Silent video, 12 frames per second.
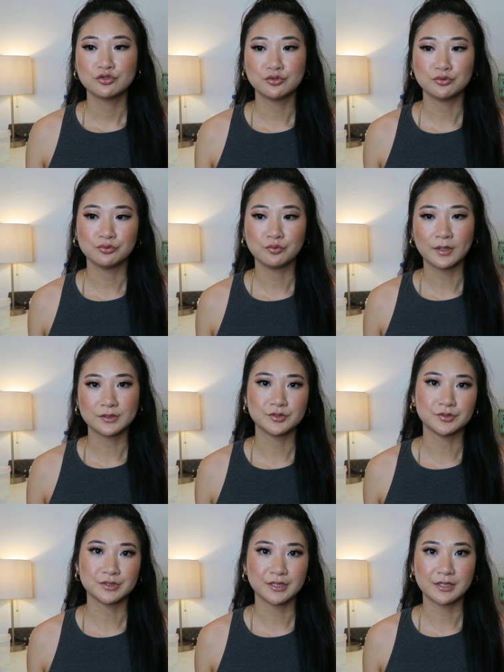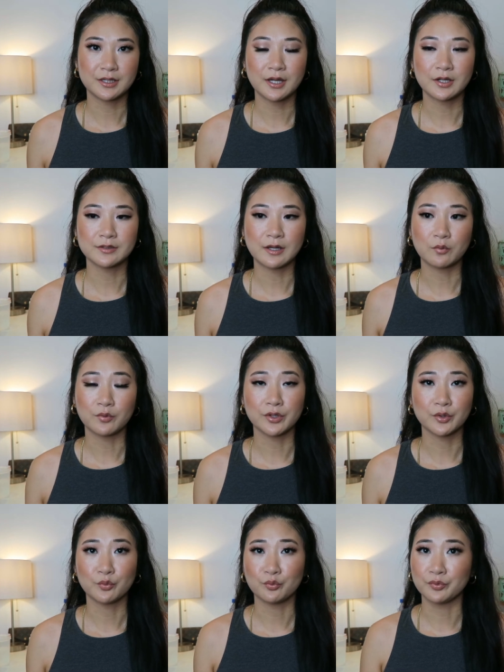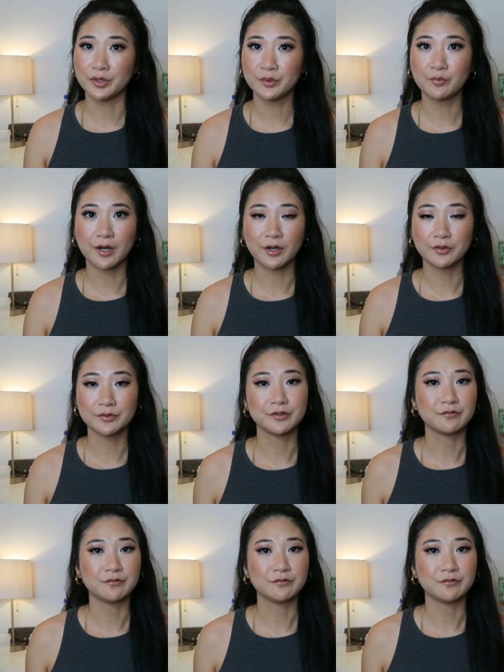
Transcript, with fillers: to Western skincare that work really well.